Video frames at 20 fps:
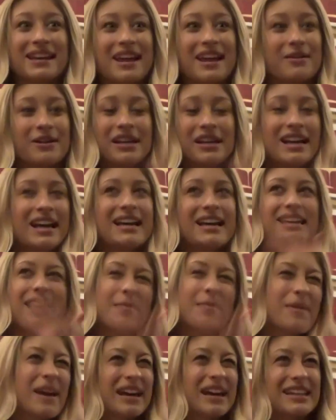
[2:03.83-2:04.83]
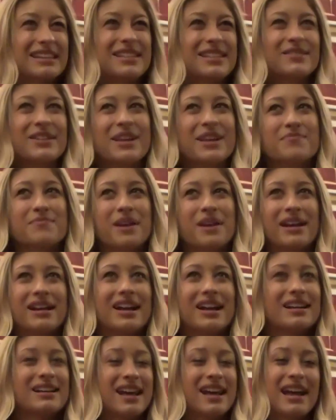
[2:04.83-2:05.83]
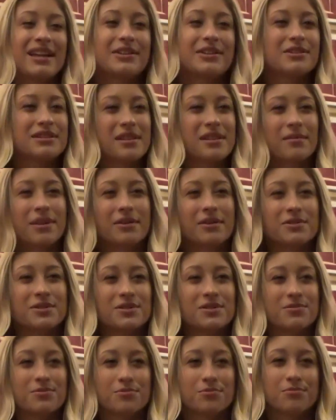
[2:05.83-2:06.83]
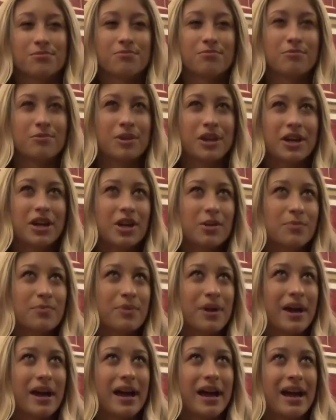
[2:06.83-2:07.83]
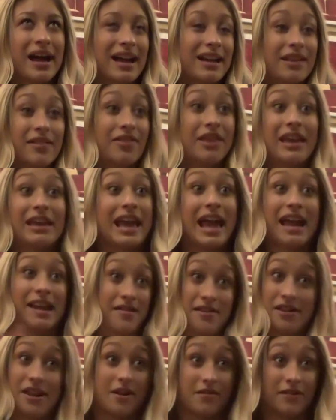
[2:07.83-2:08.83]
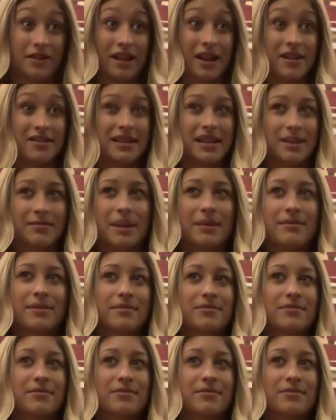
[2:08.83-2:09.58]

and I would get back into it, but I knew something was weird, but I didn't think anything of it. I was like, maybe